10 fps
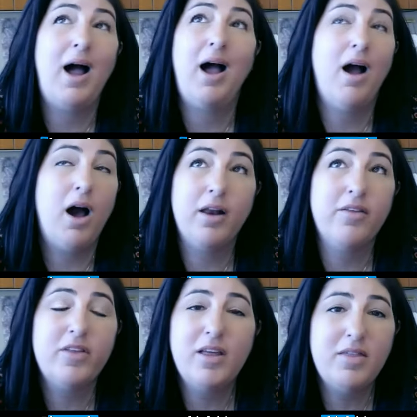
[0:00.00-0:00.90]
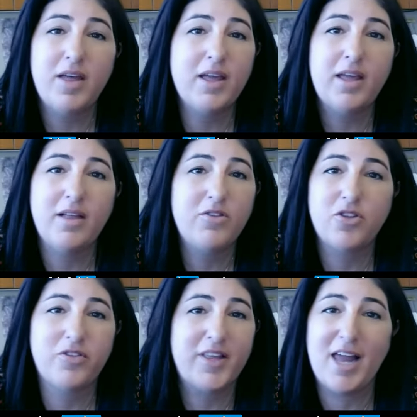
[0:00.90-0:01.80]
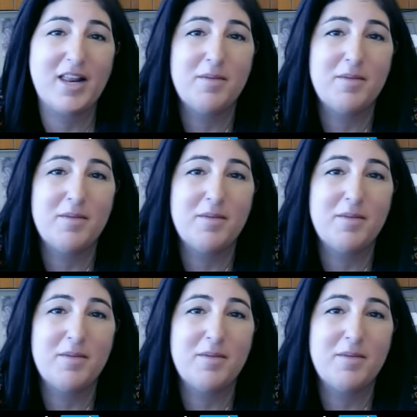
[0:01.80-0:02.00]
I honestly think it's just getting the